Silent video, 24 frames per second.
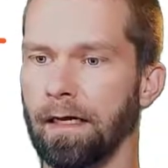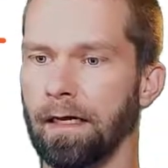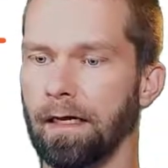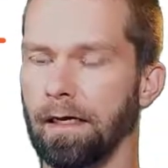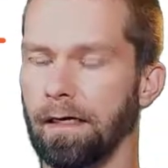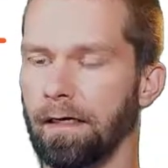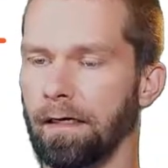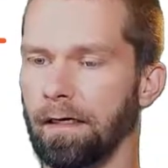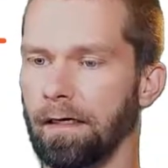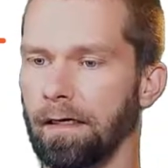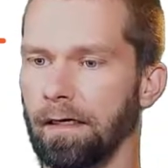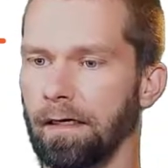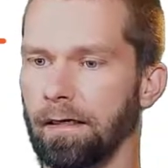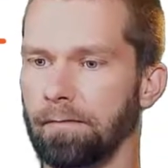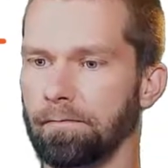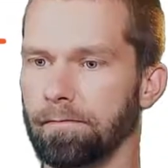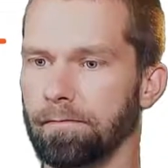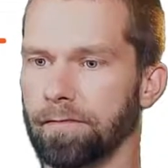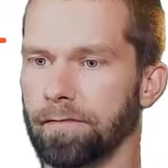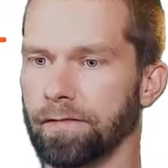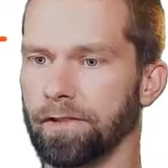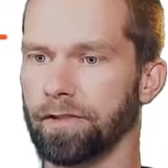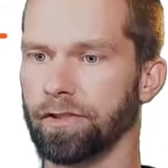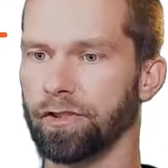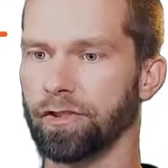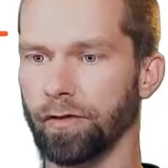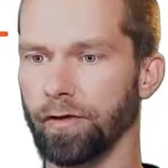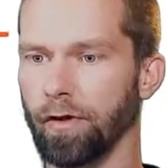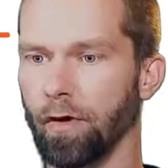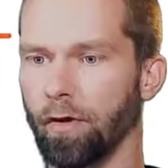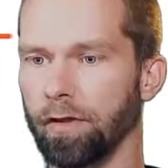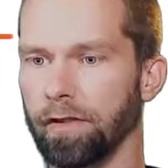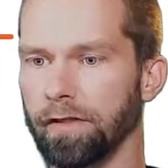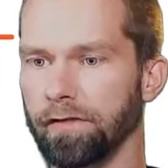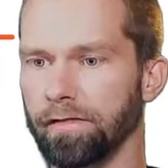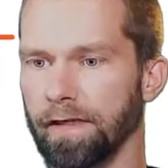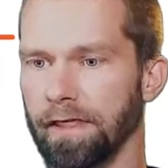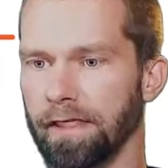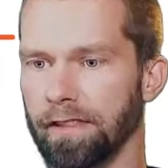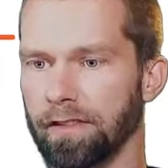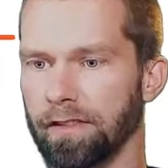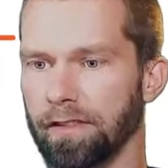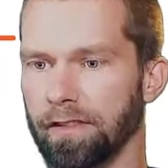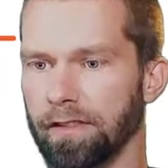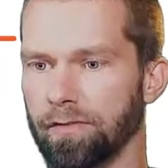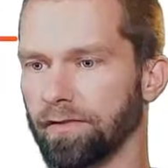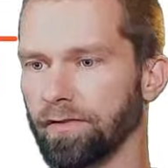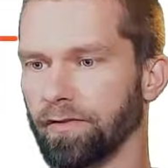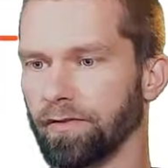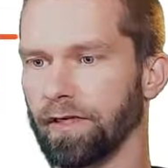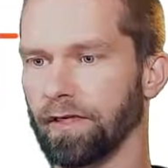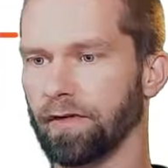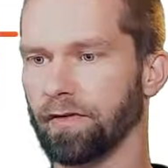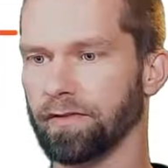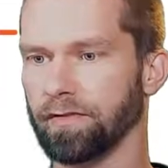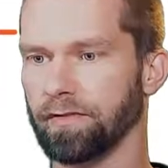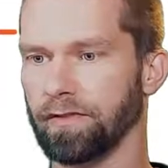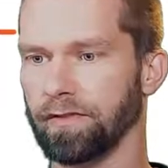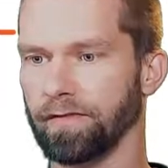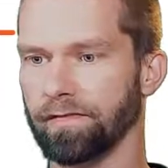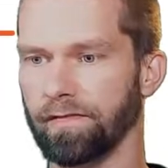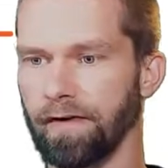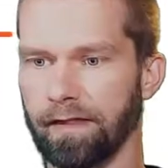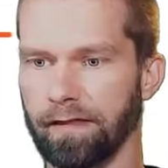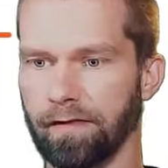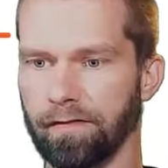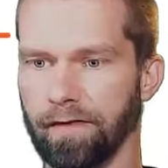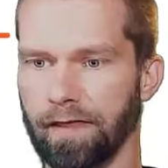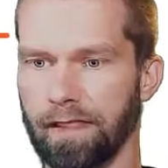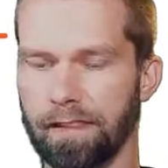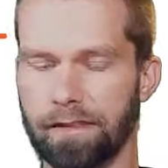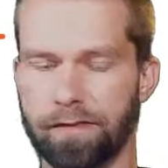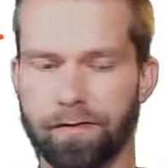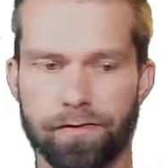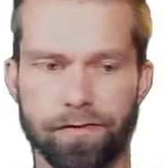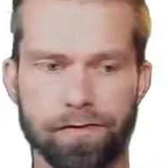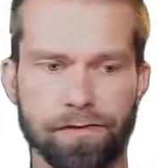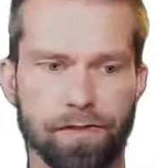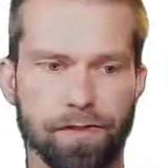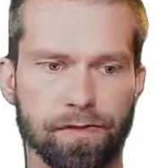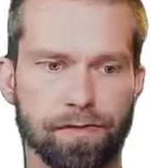showing all the values, but you can also define the values.